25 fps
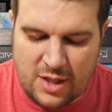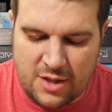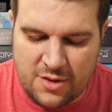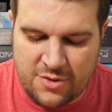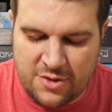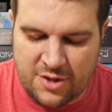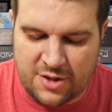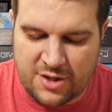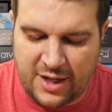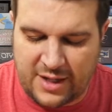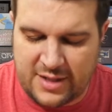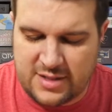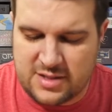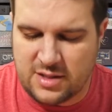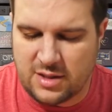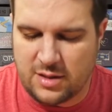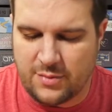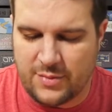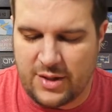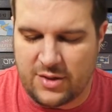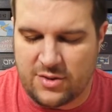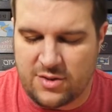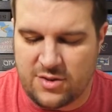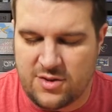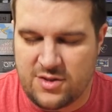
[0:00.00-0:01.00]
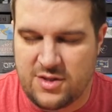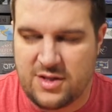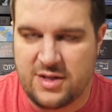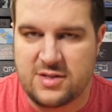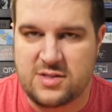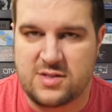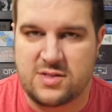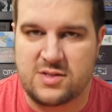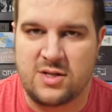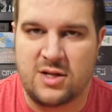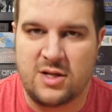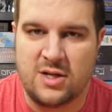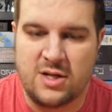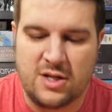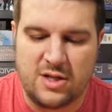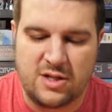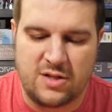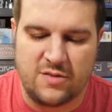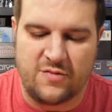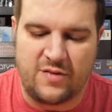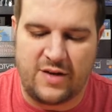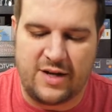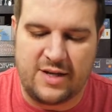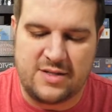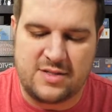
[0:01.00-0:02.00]
The nice thing about this
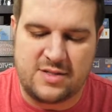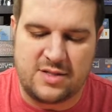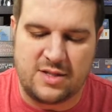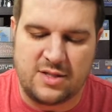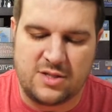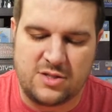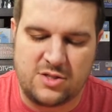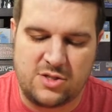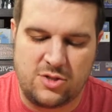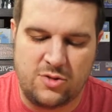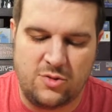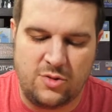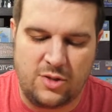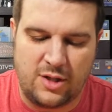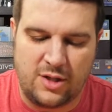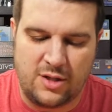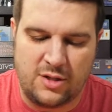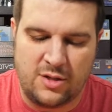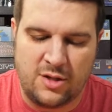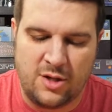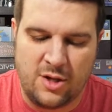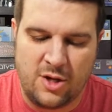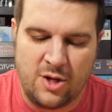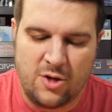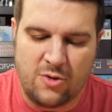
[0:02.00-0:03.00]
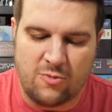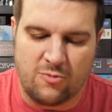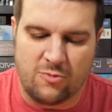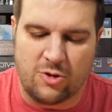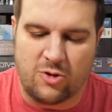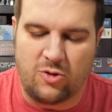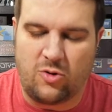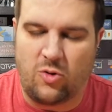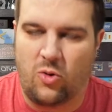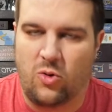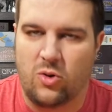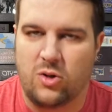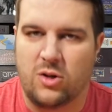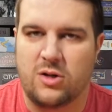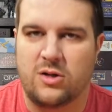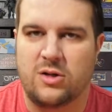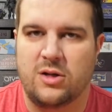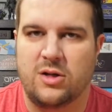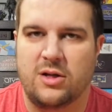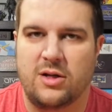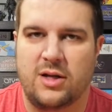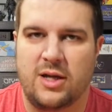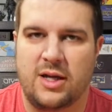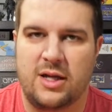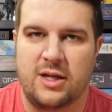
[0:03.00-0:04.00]
device is you can
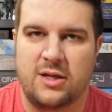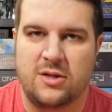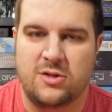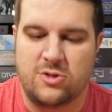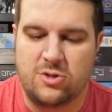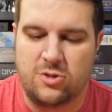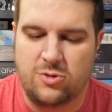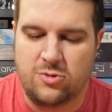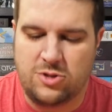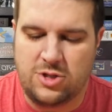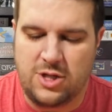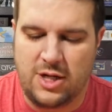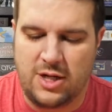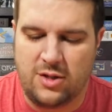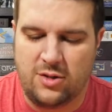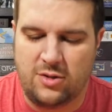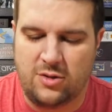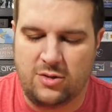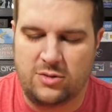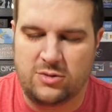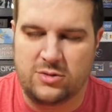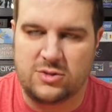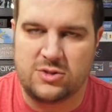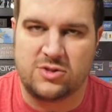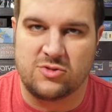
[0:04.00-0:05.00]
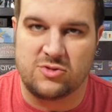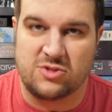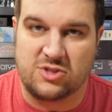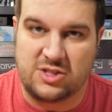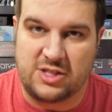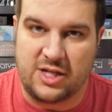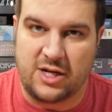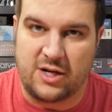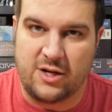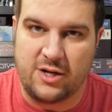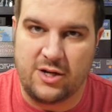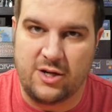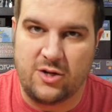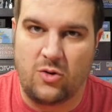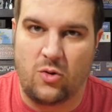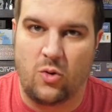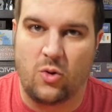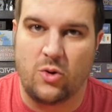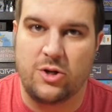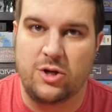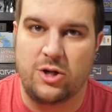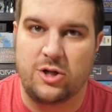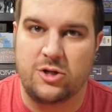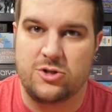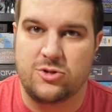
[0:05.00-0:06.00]
record in 2-channel, so stereo,
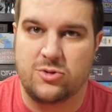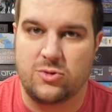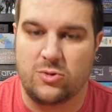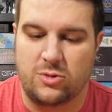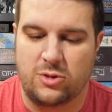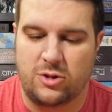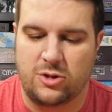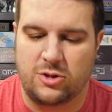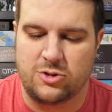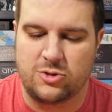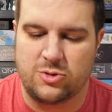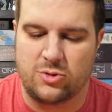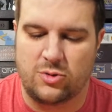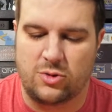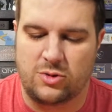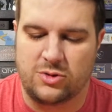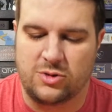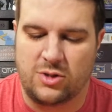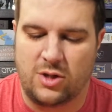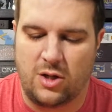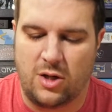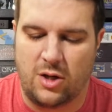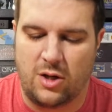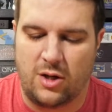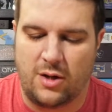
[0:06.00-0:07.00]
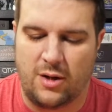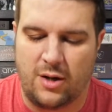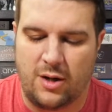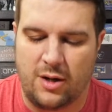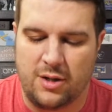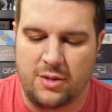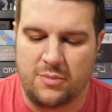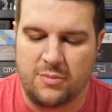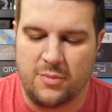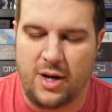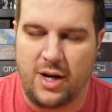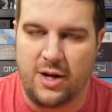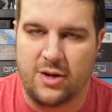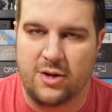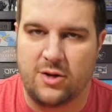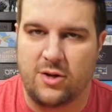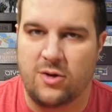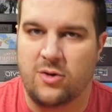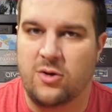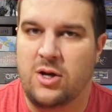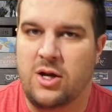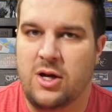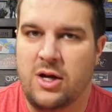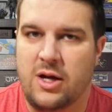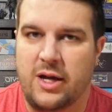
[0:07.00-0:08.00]
or you can control in
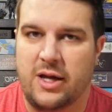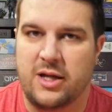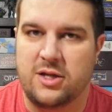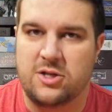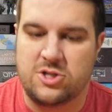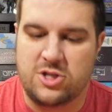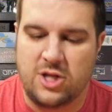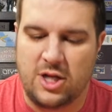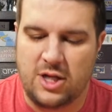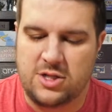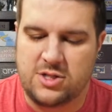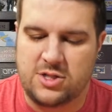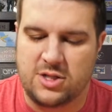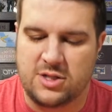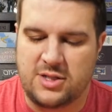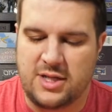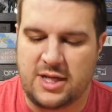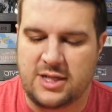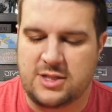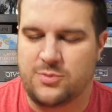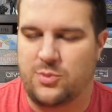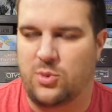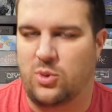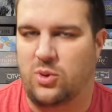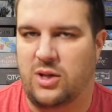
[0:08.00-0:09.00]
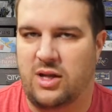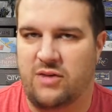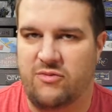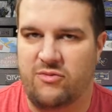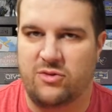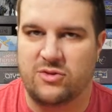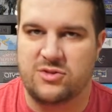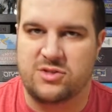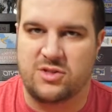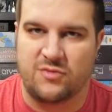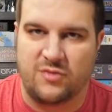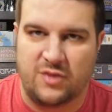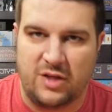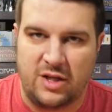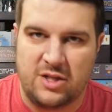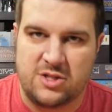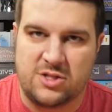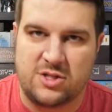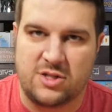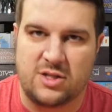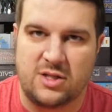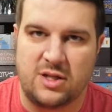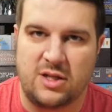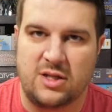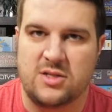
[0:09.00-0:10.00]
mono and change the decibel levels of each
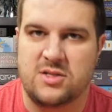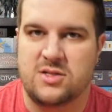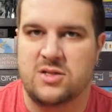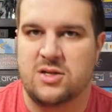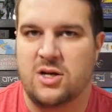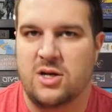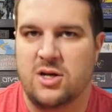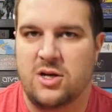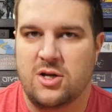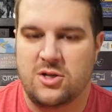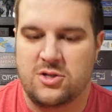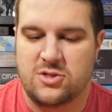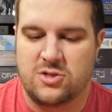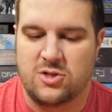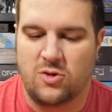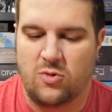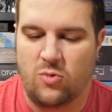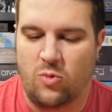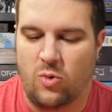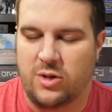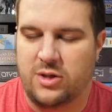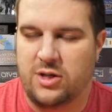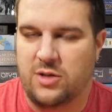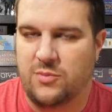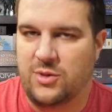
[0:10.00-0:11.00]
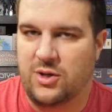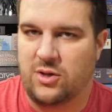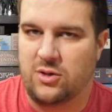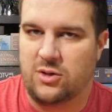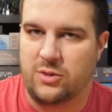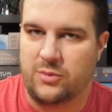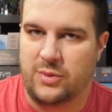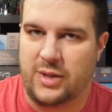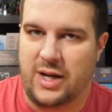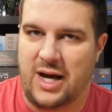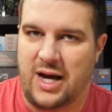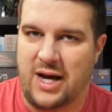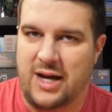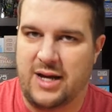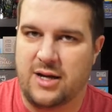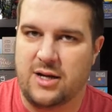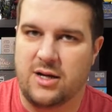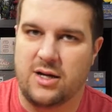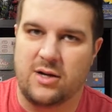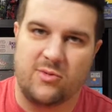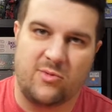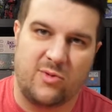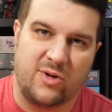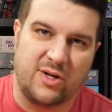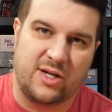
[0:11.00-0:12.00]
of these. So one can be a little bit higher
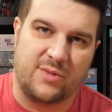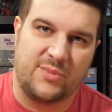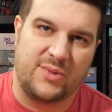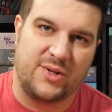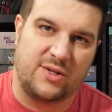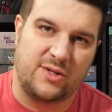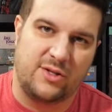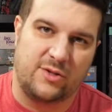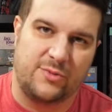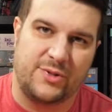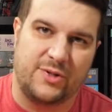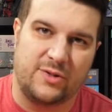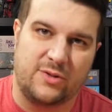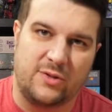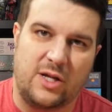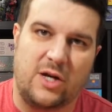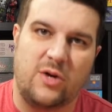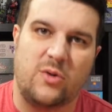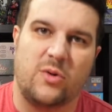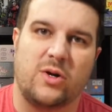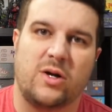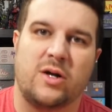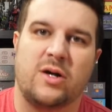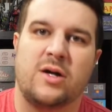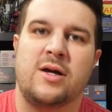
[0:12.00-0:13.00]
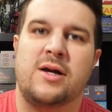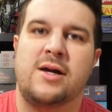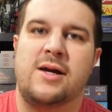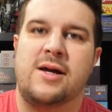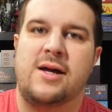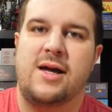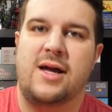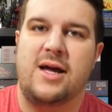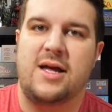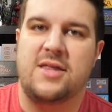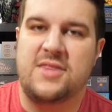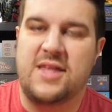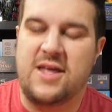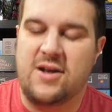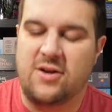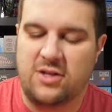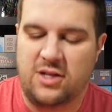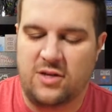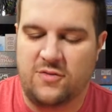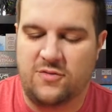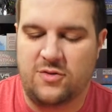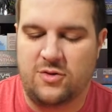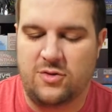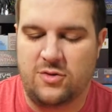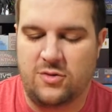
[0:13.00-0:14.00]
and one can be a little bit lower, and that'll
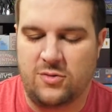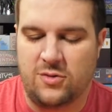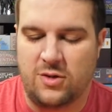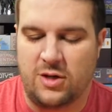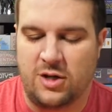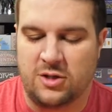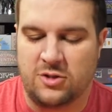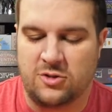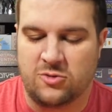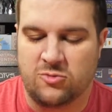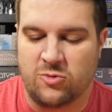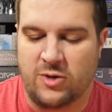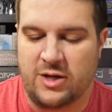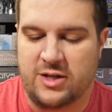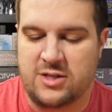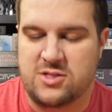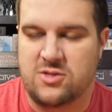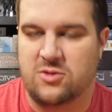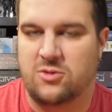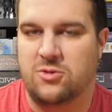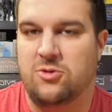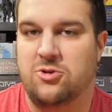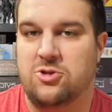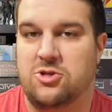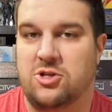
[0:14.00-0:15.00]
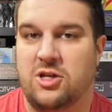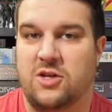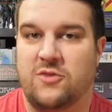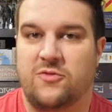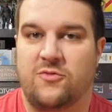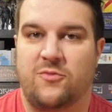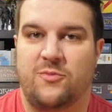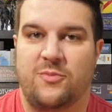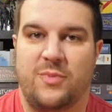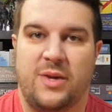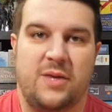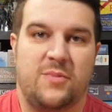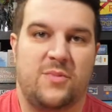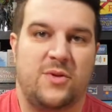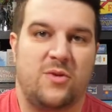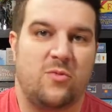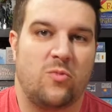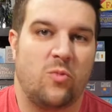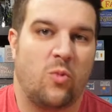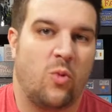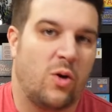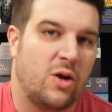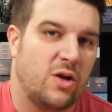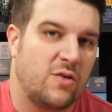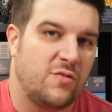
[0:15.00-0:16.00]
give you a great solution if maybe
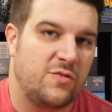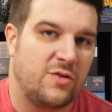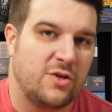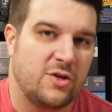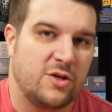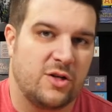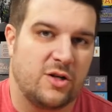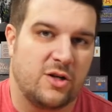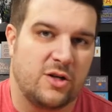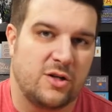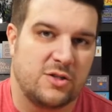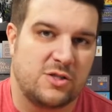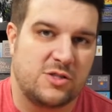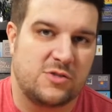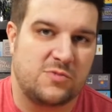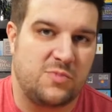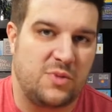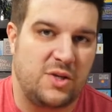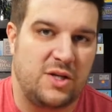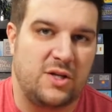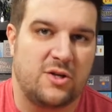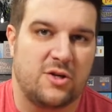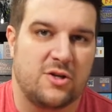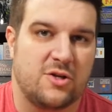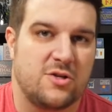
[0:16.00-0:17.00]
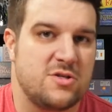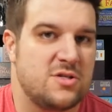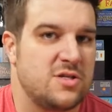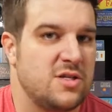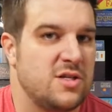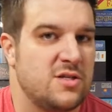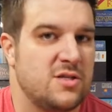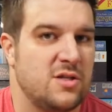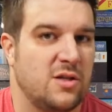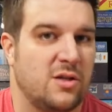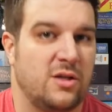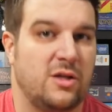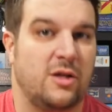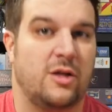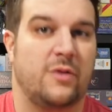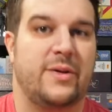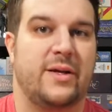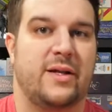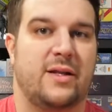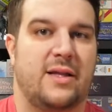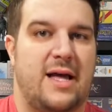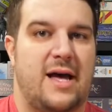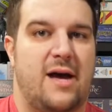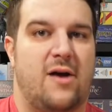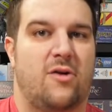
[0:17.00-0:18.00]
one of your speakers is a little bit
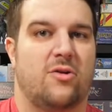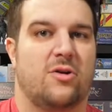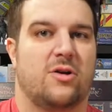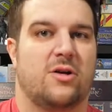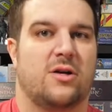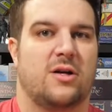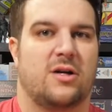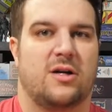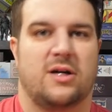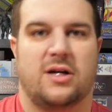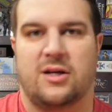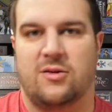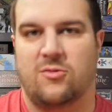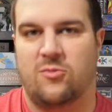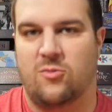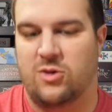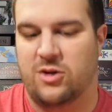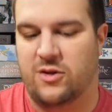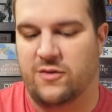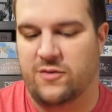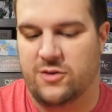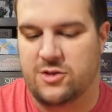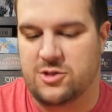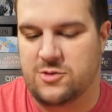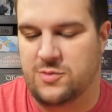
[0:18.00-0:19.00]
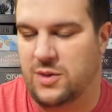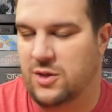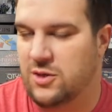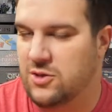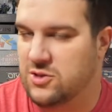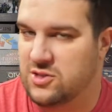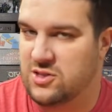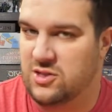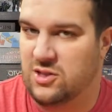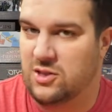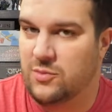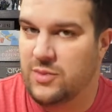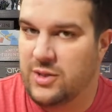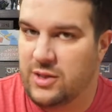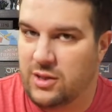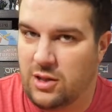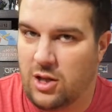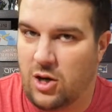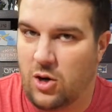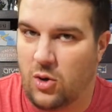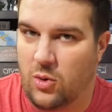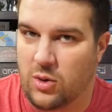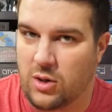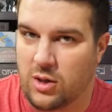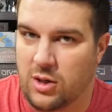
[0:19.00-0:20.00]
louder and one of your speakers is a little bit
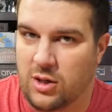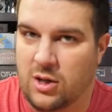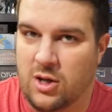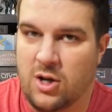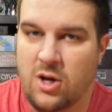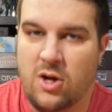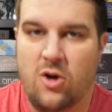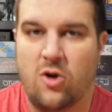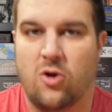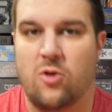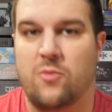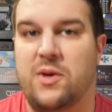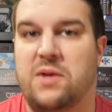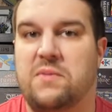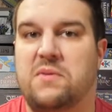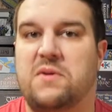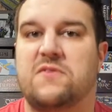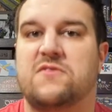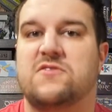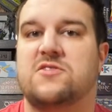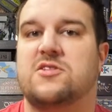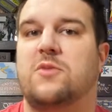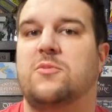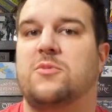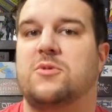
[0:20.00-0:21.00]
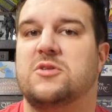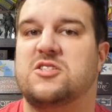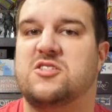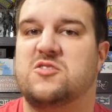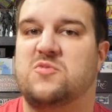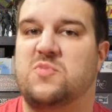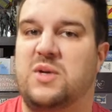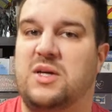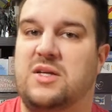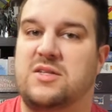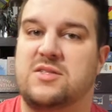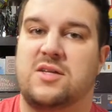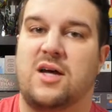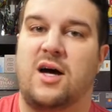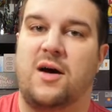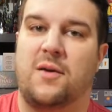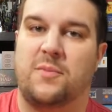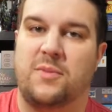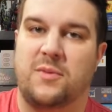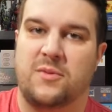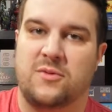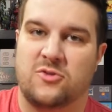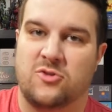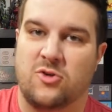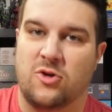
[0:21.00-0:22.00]
lower. Or maybe if someone speaks
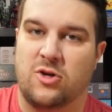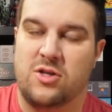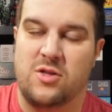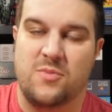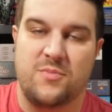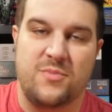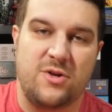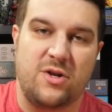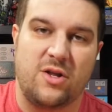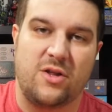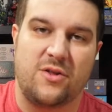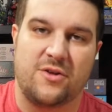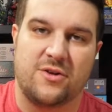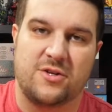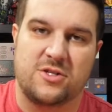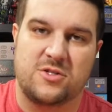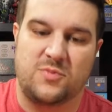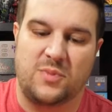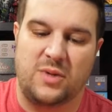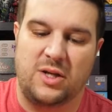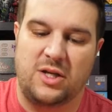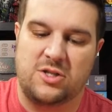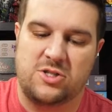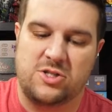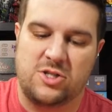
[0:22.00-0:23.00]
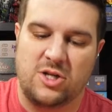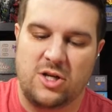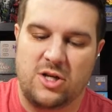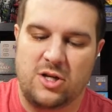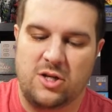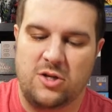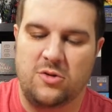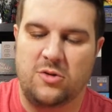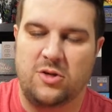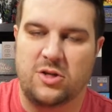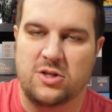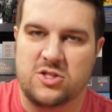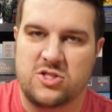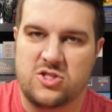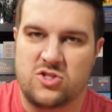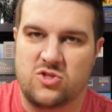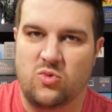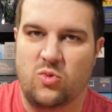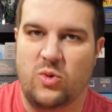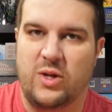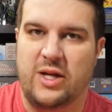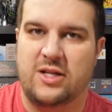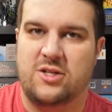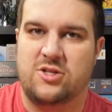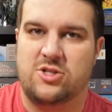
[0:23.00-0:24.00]
up during the middle of their speech, you can
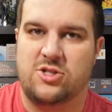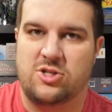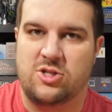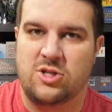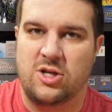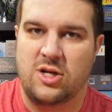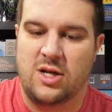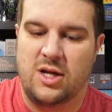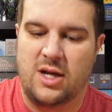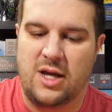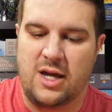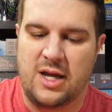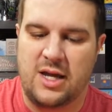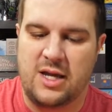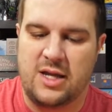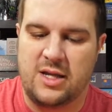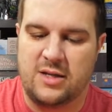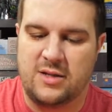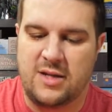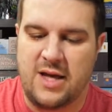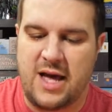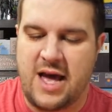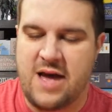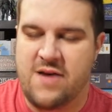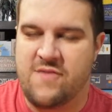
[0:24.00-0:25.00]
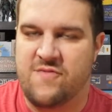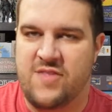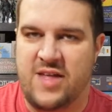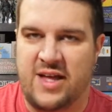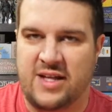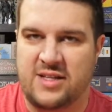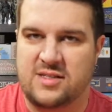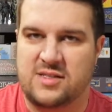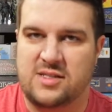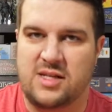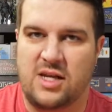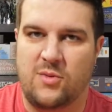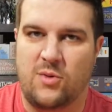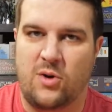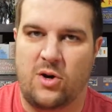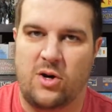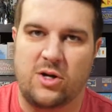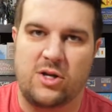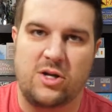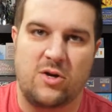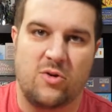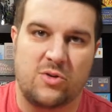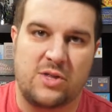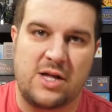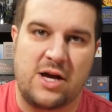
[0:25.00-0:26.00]
switch and have that same
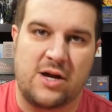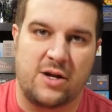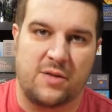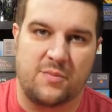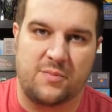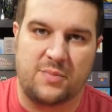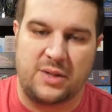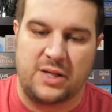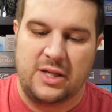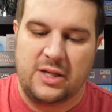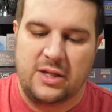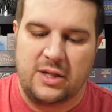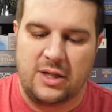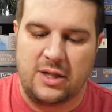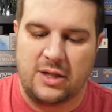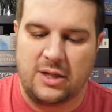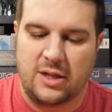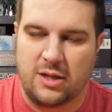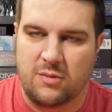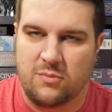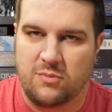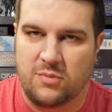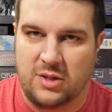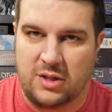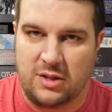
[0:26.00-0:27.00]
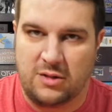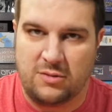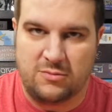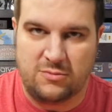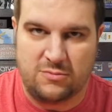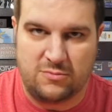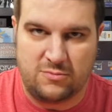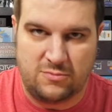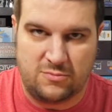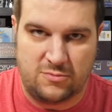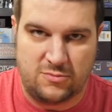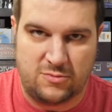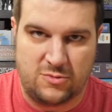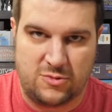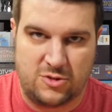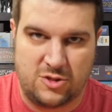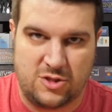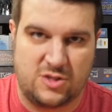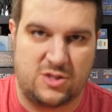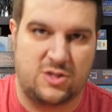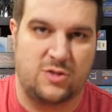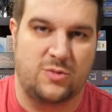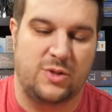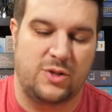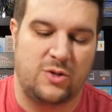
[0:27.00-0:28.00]
audio without it peaking and
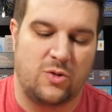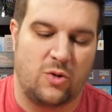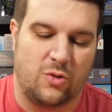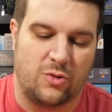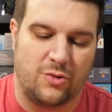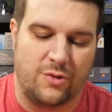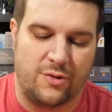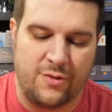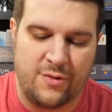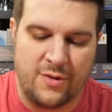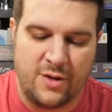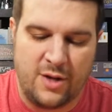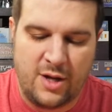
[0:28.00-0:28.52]
still be golden.